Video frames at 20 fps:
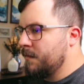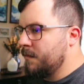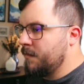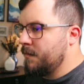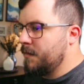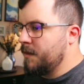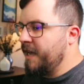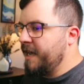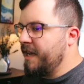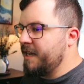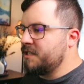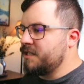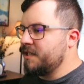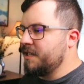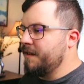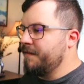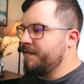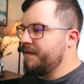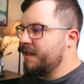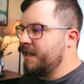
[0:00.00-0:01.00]
I actually
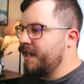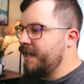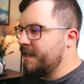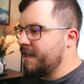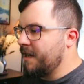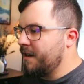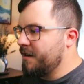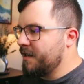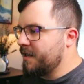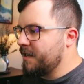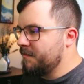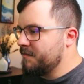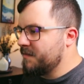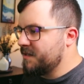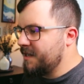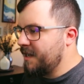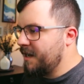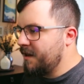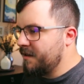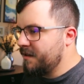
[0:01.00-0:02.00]
even like how it comes
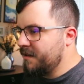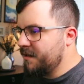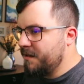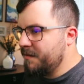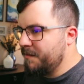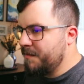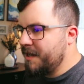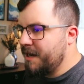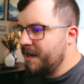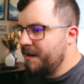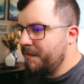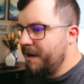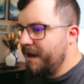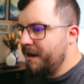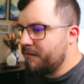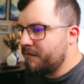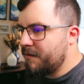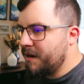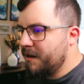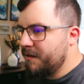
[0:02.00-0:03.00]
down a little bit. I might
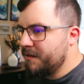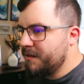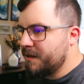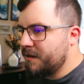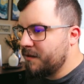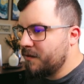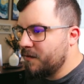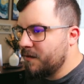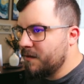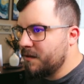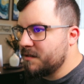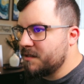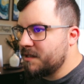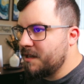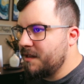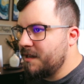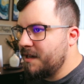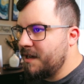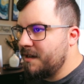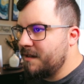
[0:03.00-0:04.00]
round the corners on
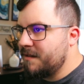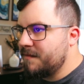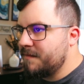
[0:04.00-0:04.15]
that.